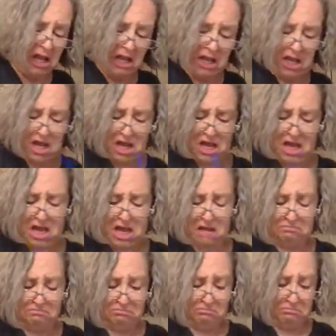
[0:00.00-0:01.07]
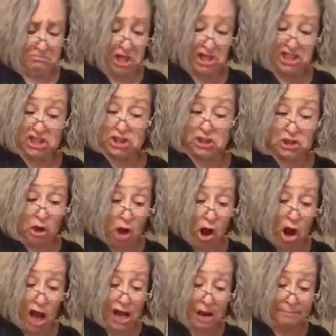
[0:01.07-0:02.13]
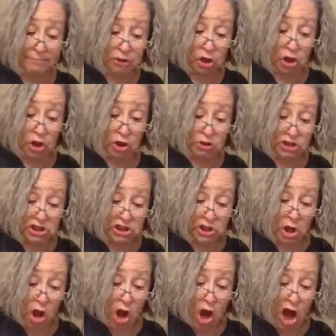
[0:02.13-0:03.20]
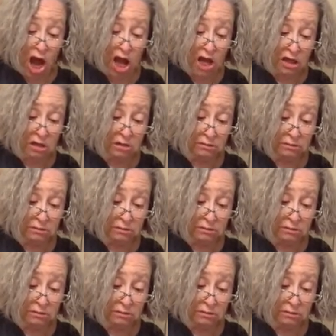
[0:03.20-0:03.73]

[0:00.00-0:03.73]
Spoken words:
a star, a blue star.